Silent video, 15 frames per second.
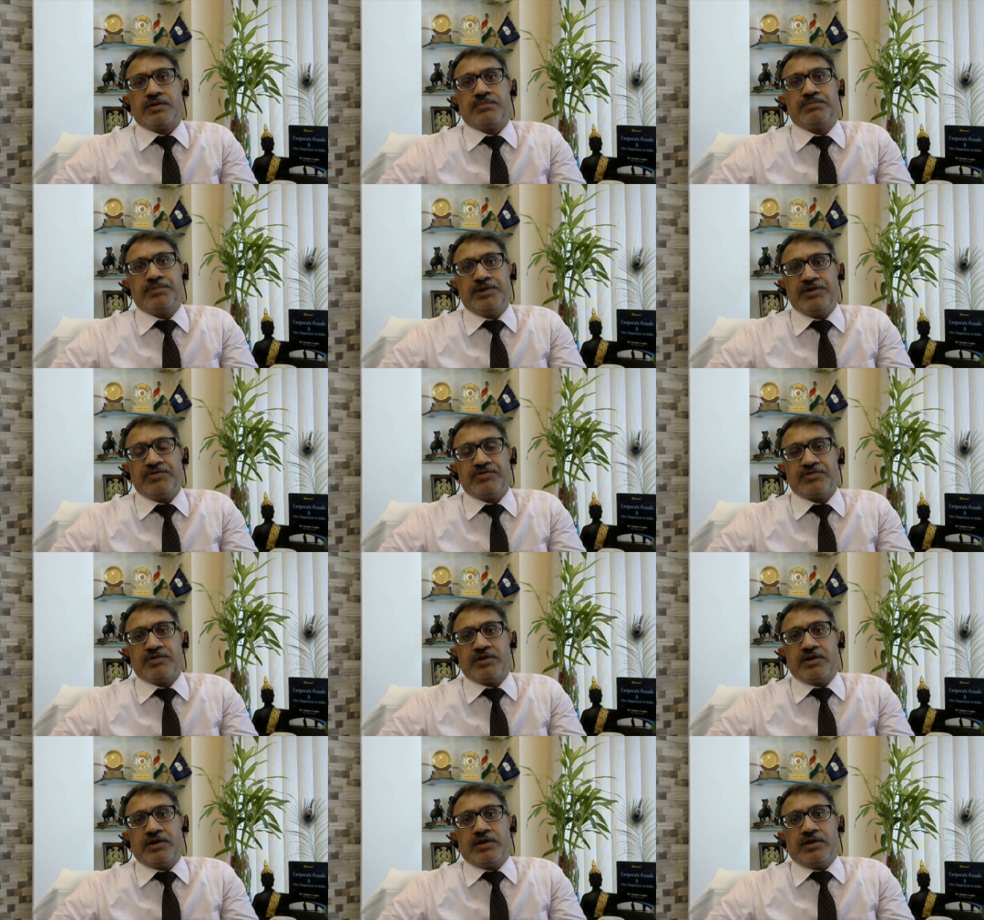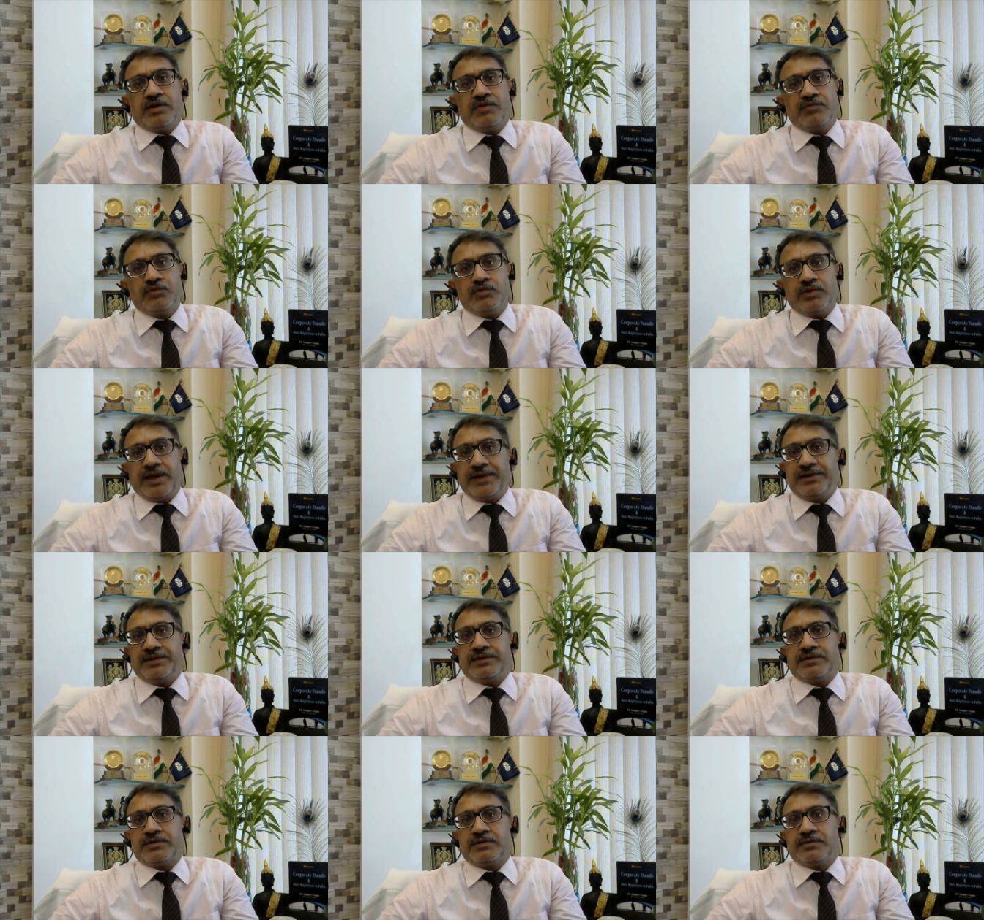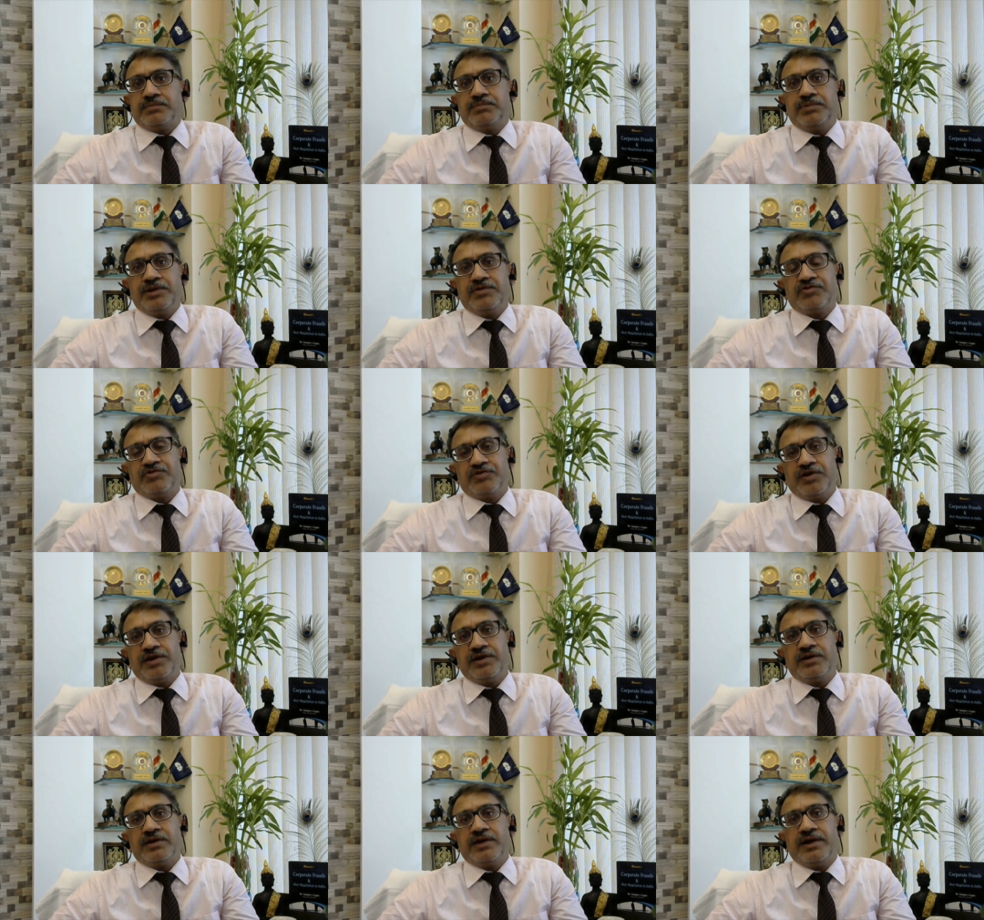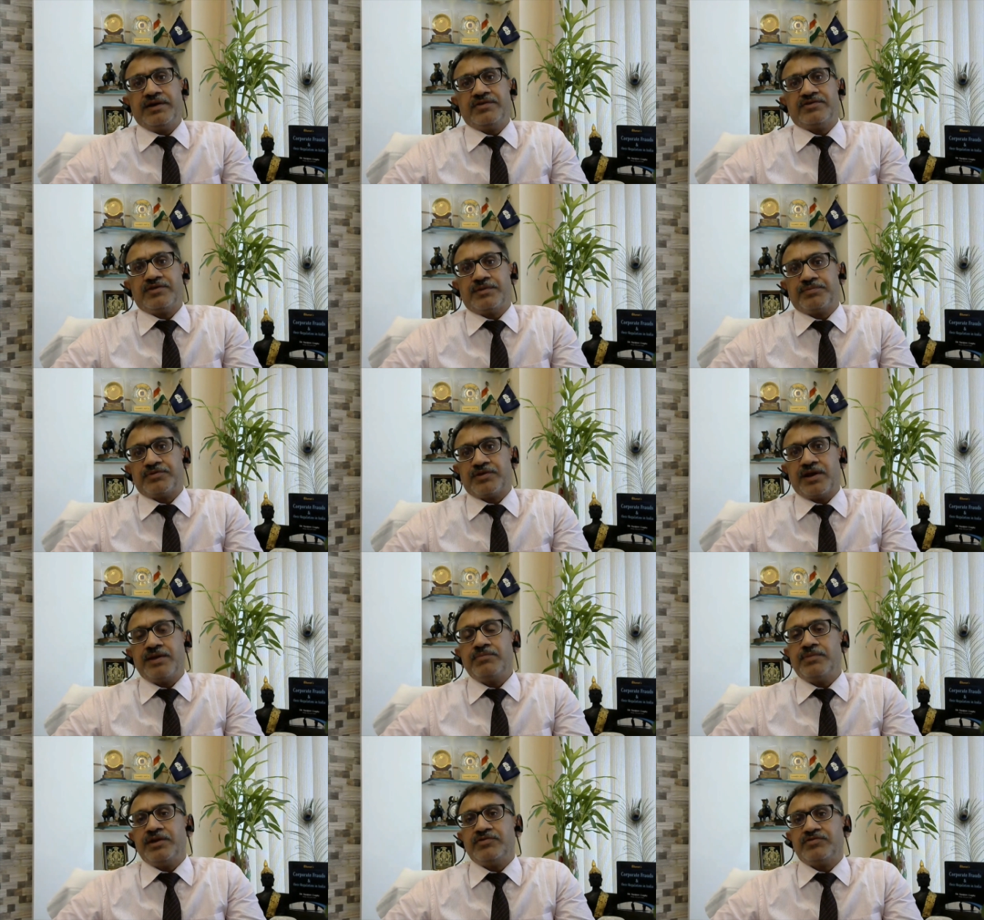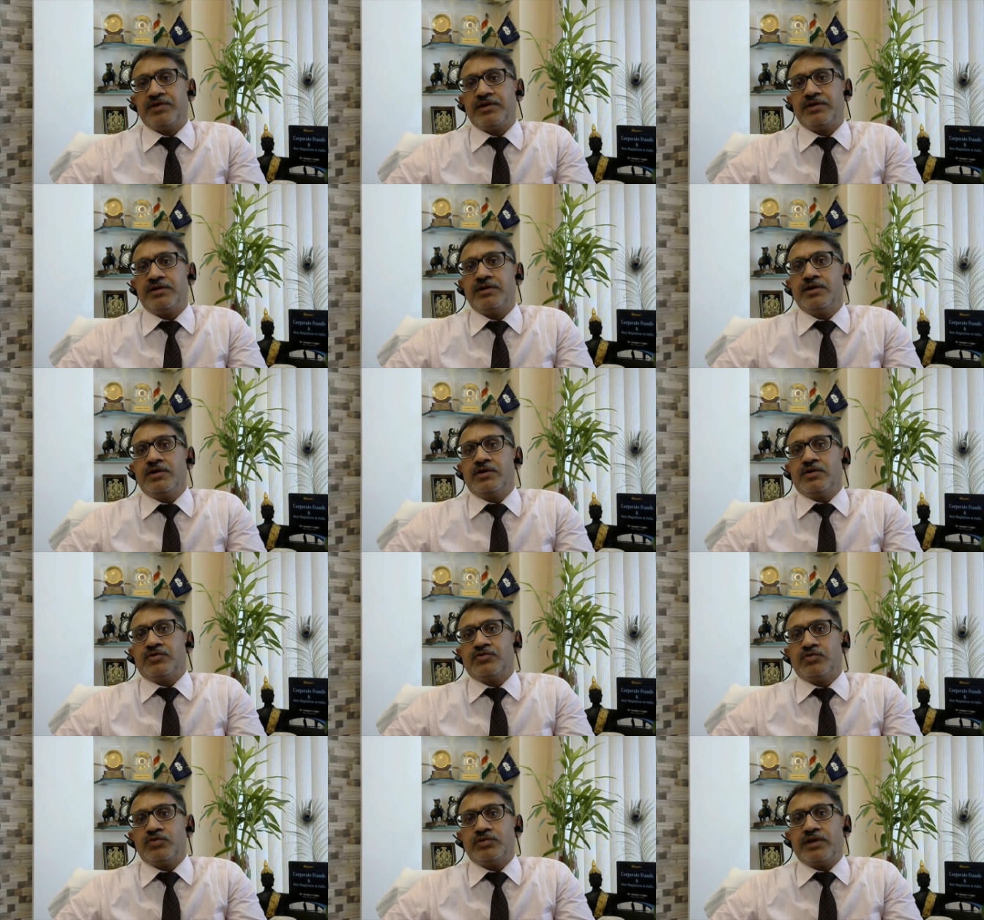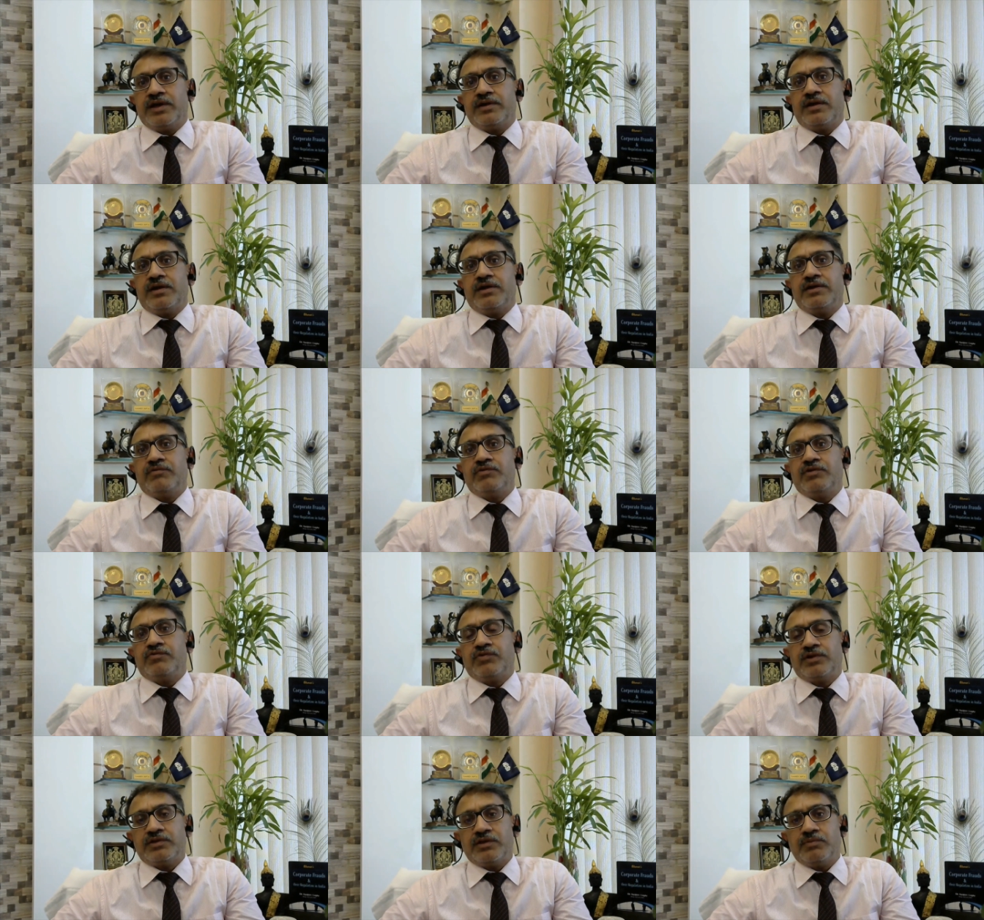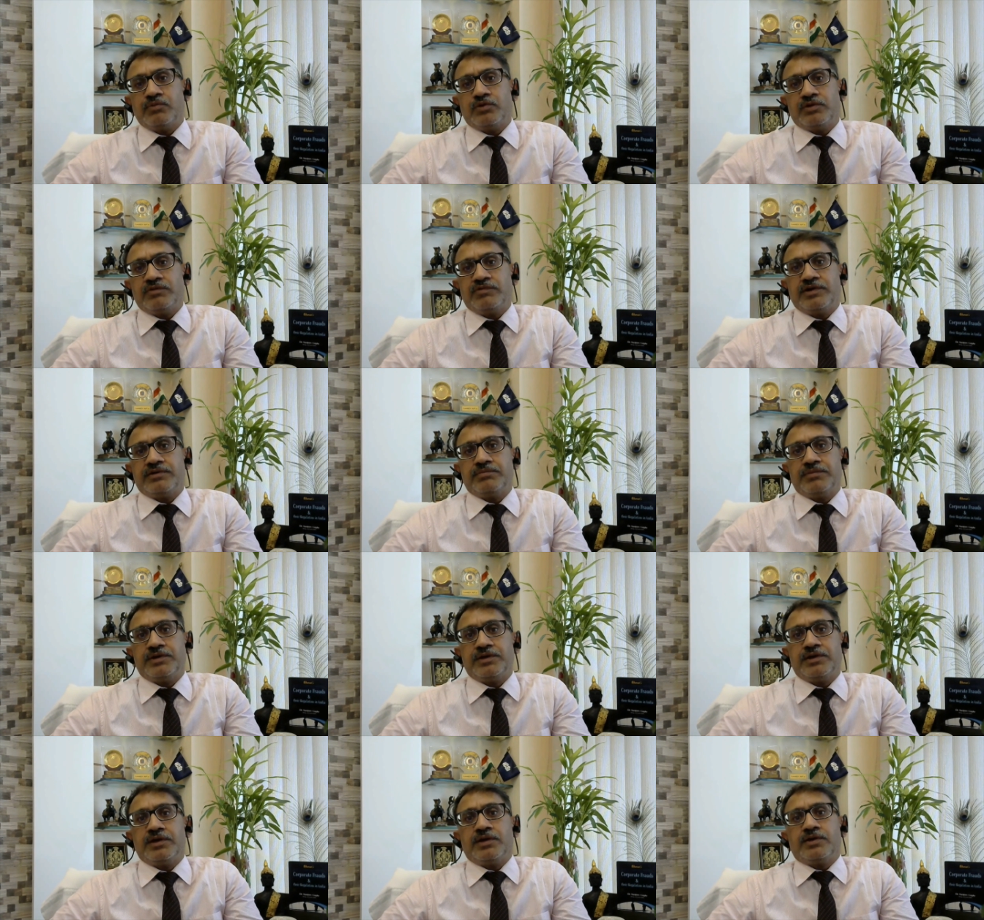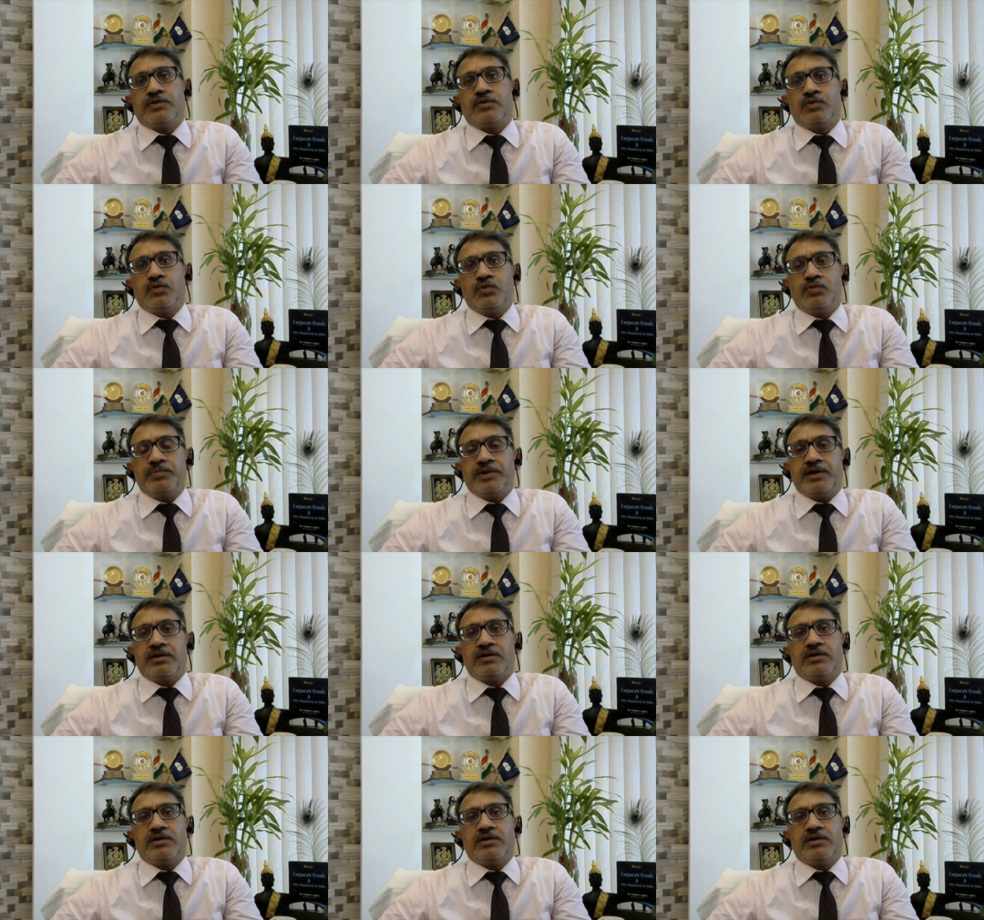Please, if you like it, please share and subscribe my channel so that it will further motivate me to make